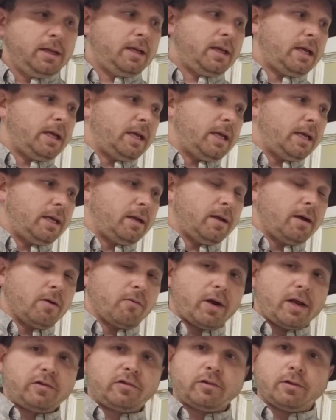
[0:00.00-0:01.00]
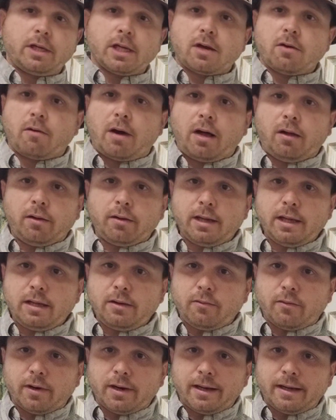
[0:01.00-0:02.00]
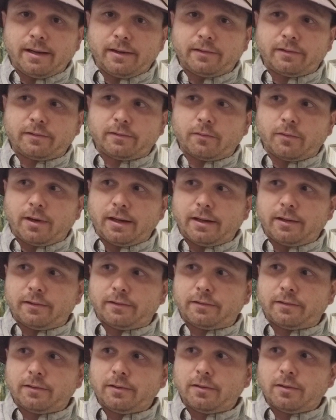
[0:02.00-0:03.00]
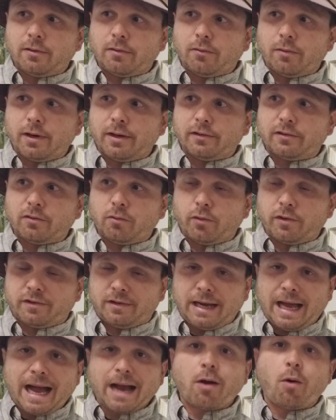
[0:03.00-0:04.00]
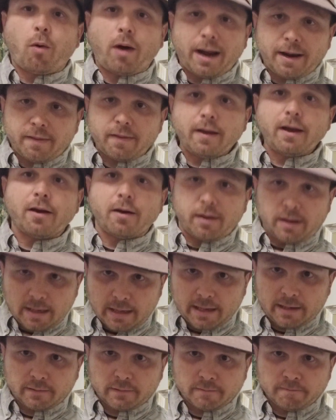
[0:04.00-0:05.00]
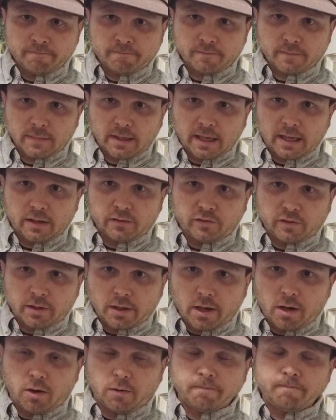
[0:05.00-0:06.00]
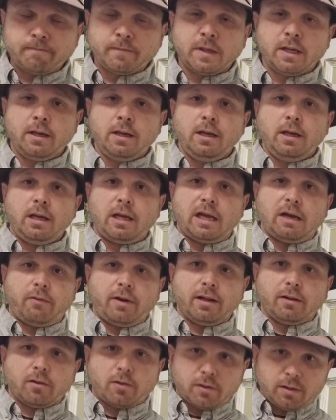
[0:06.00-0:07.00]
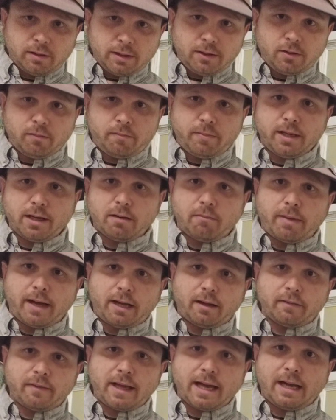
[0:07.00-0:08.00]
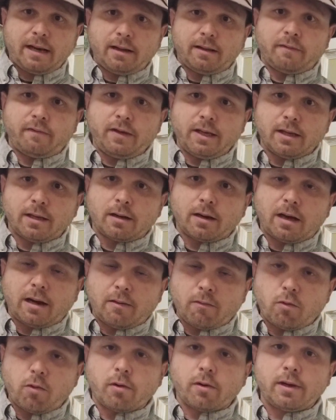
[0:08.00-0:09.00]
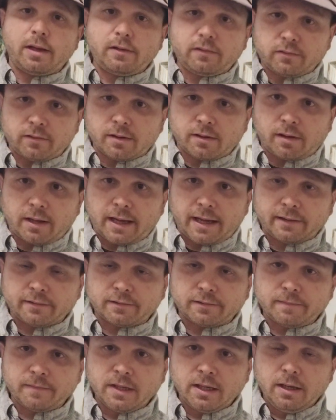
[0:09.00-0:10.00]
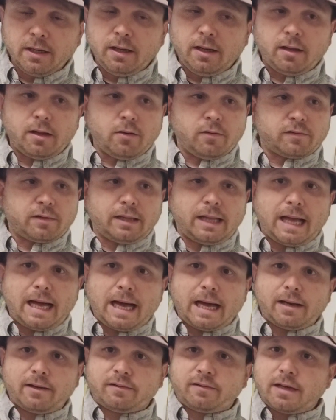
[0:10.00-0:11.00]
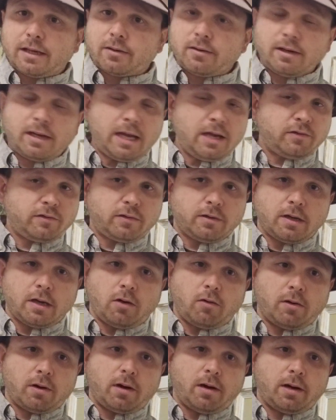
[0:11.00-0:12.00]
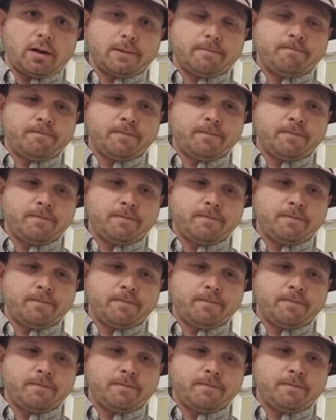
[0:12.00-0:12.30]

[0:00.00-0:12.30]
And racial equality was not quite there yet, as you know. And we learned a little bit about that in the Vietnam War history class. There was a lot of segregation going on.